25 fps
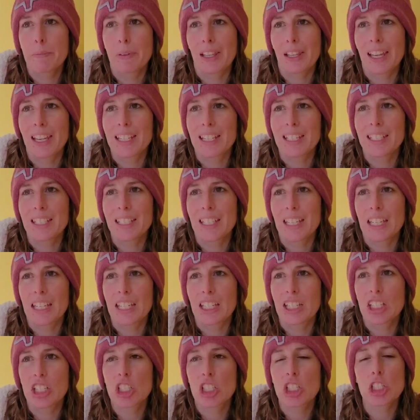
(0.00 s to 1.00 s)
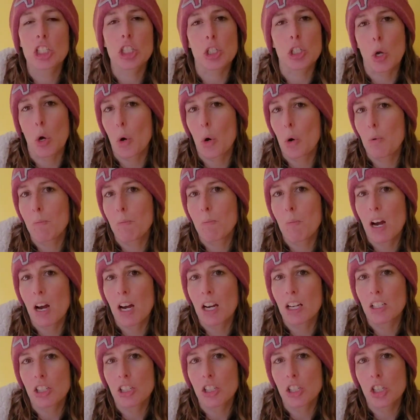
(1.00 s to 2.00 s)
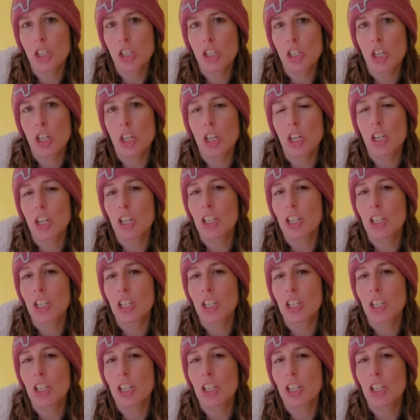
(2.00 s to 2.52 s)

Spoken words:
placing so much